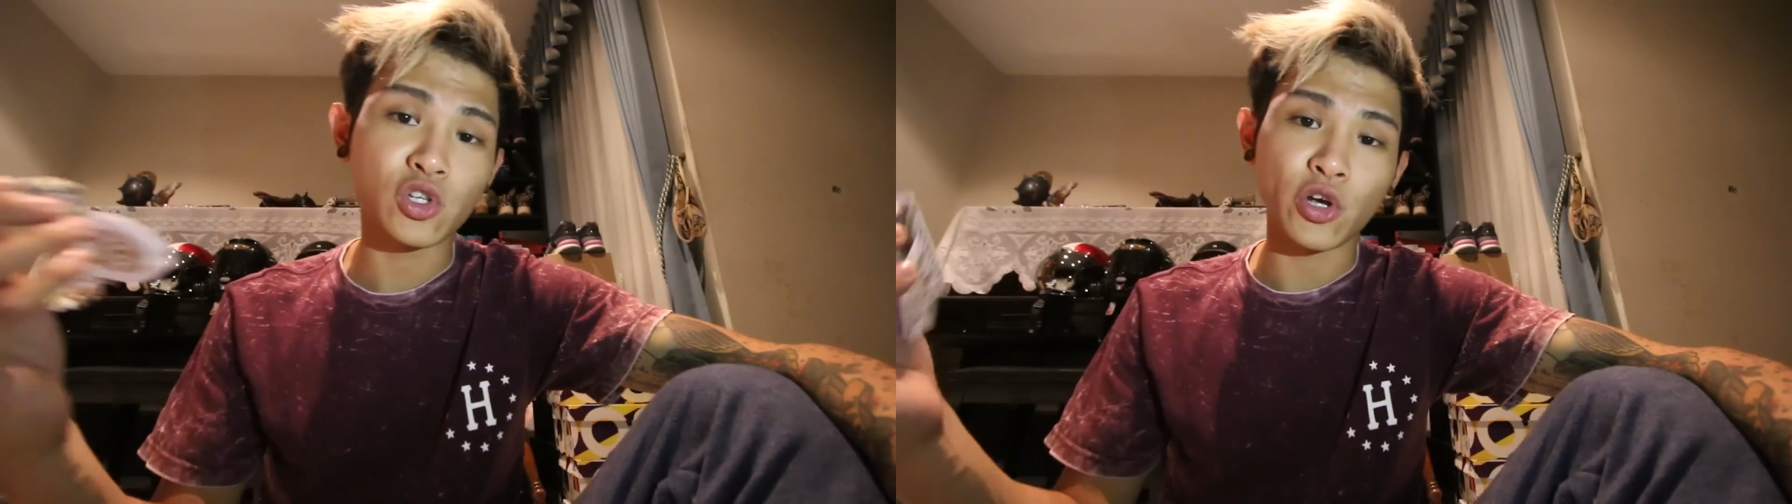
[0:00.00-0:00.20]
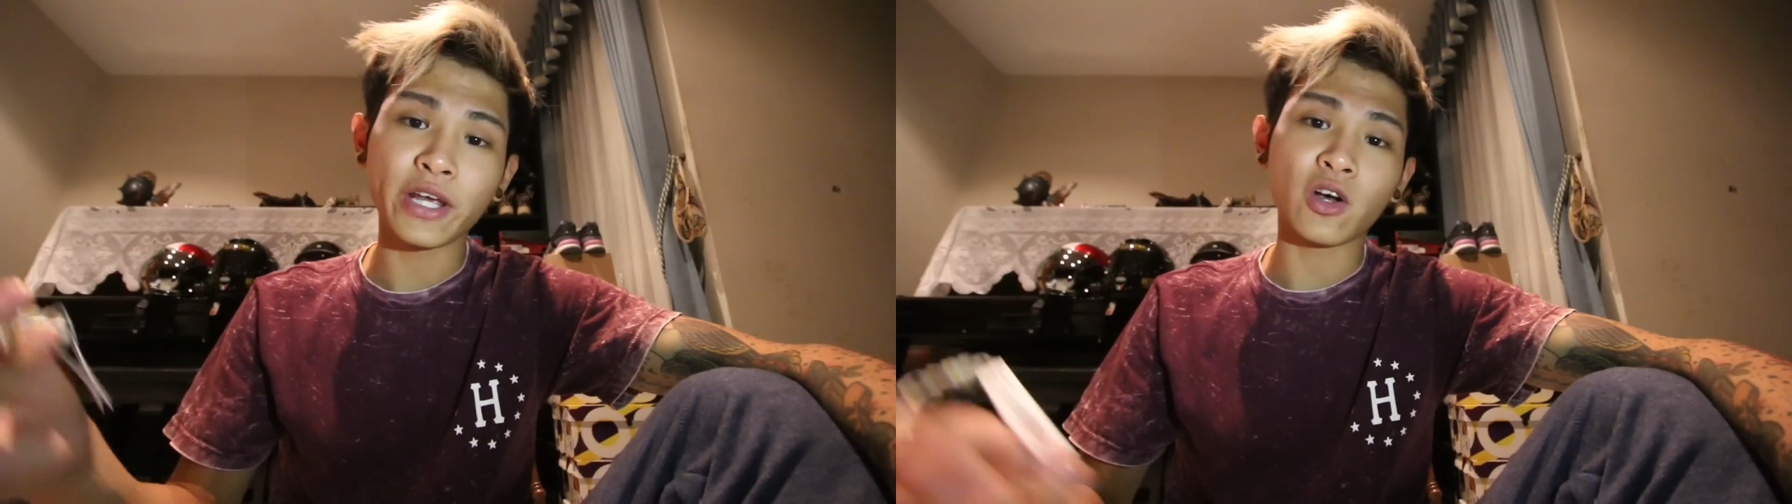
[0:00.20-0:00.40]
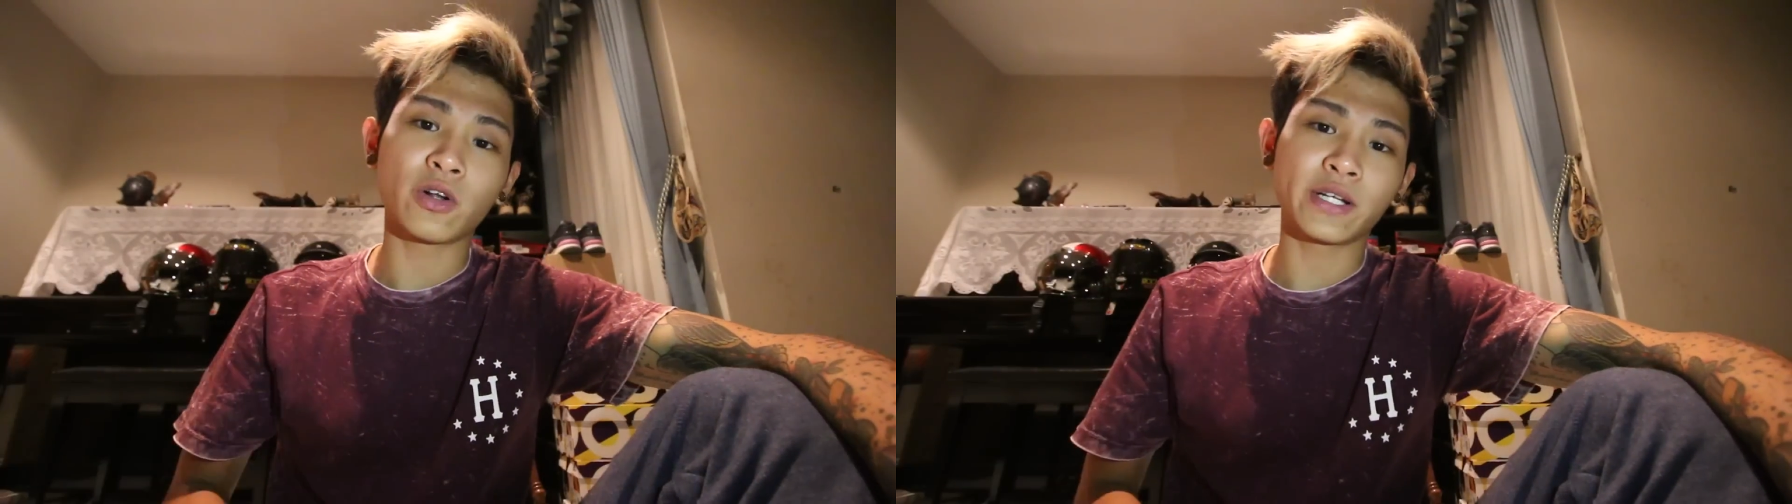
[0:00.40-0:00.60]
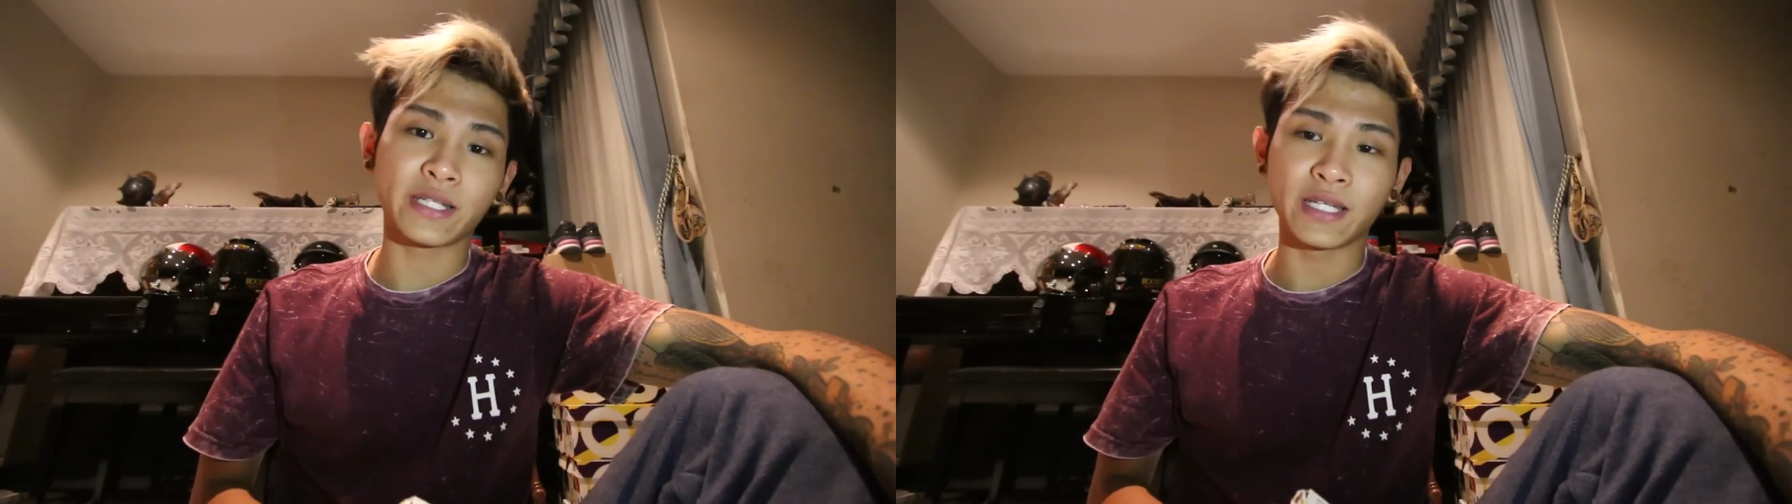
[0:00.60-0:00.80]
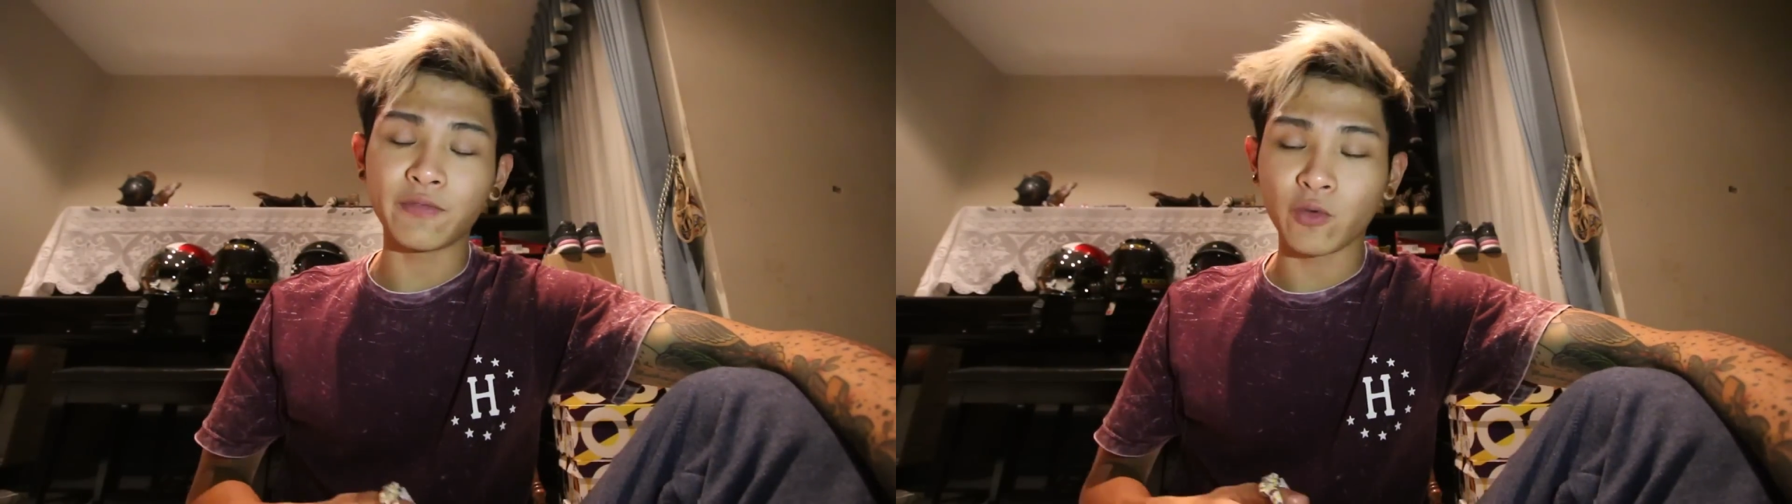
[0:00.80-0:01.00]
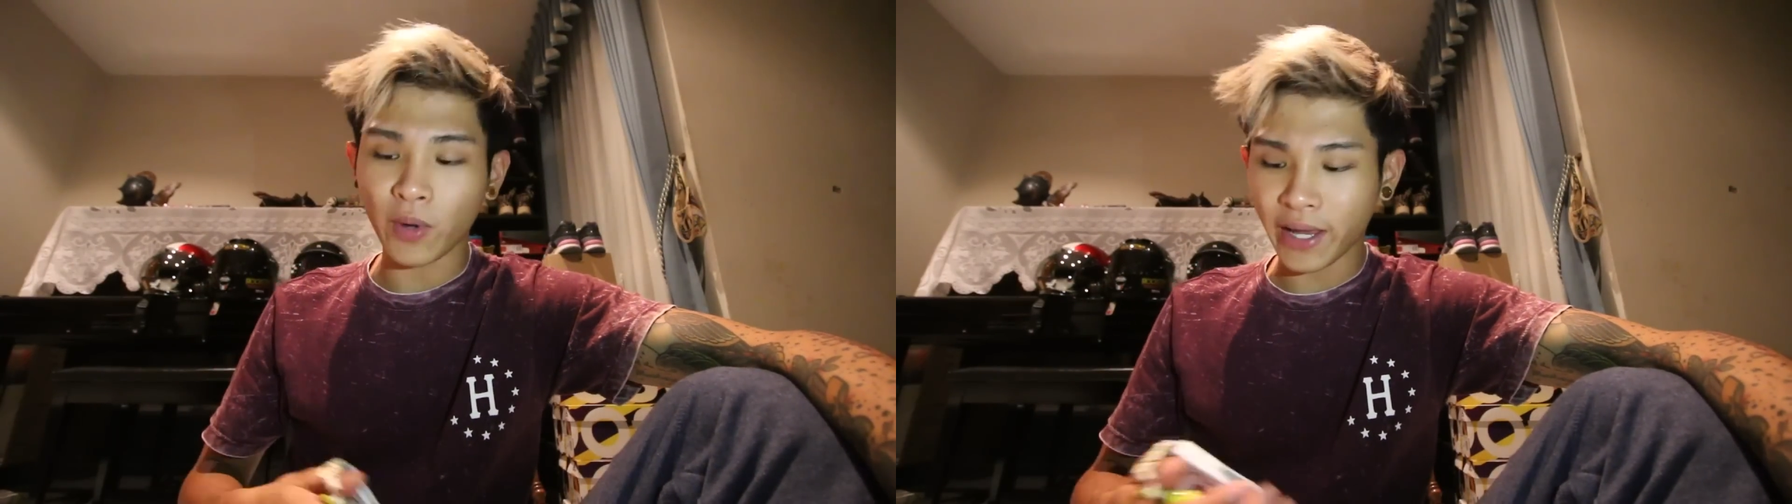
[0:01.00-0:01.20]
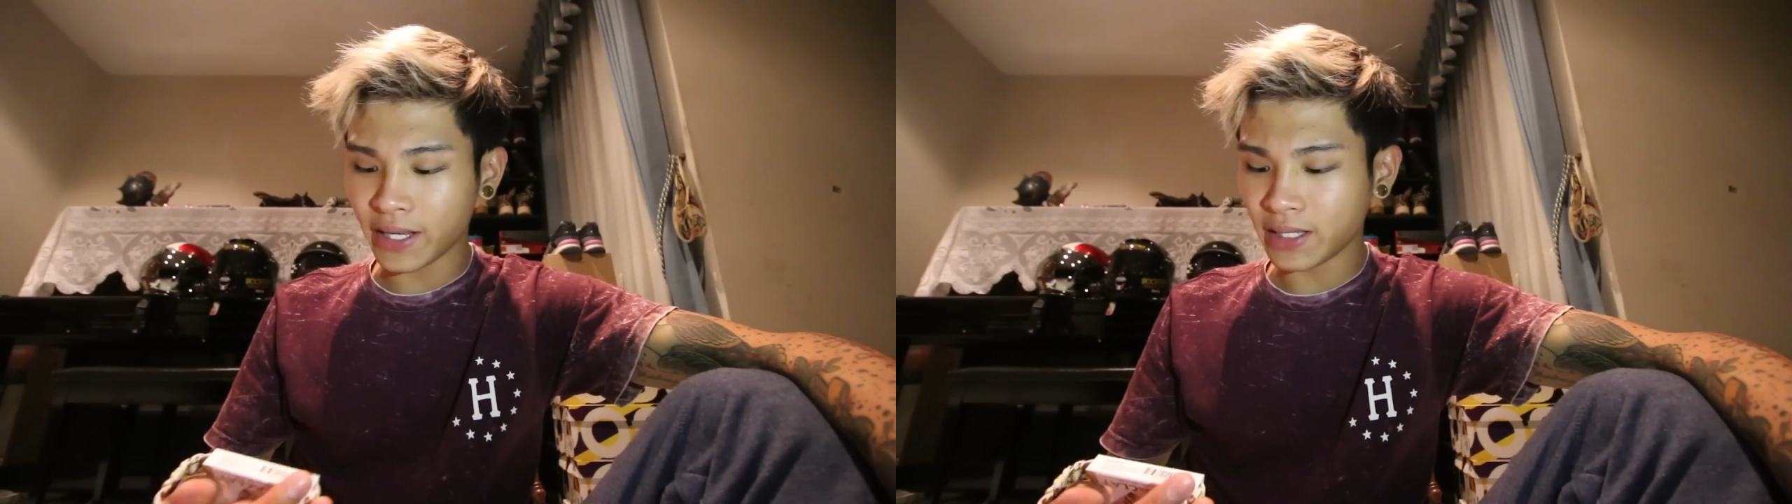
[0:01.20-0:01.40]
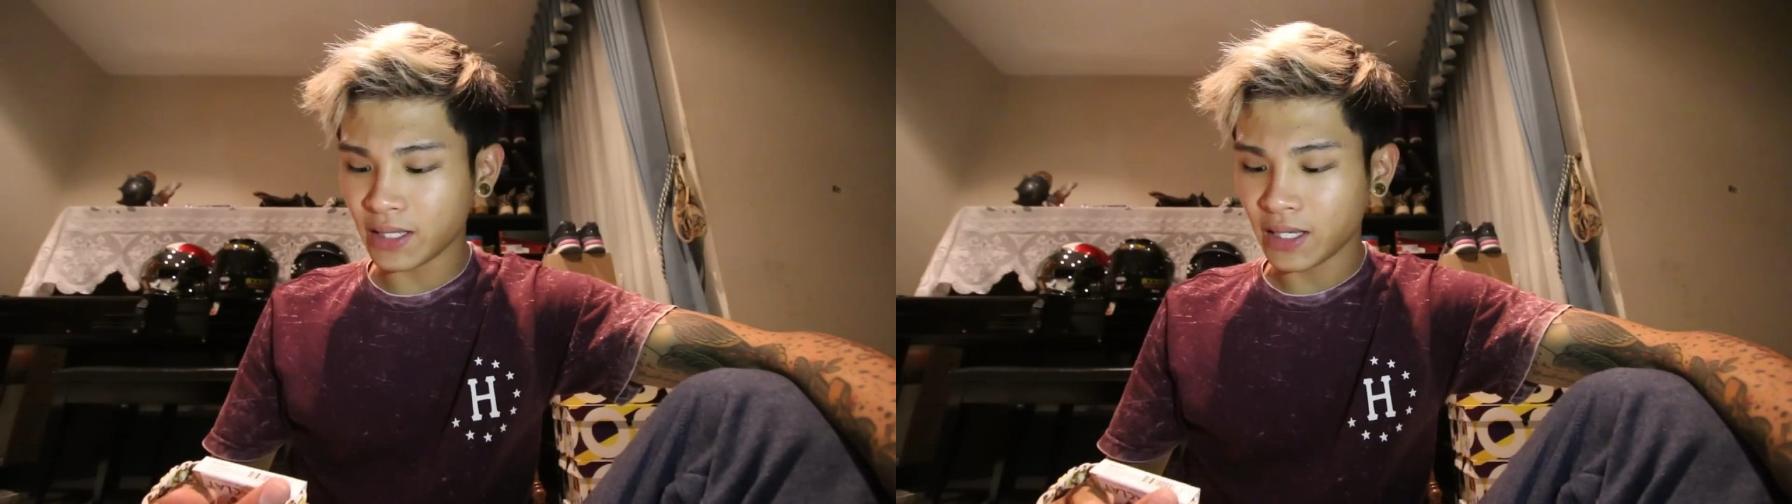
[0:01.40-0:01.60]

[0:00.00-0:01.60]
joining all this giveaway.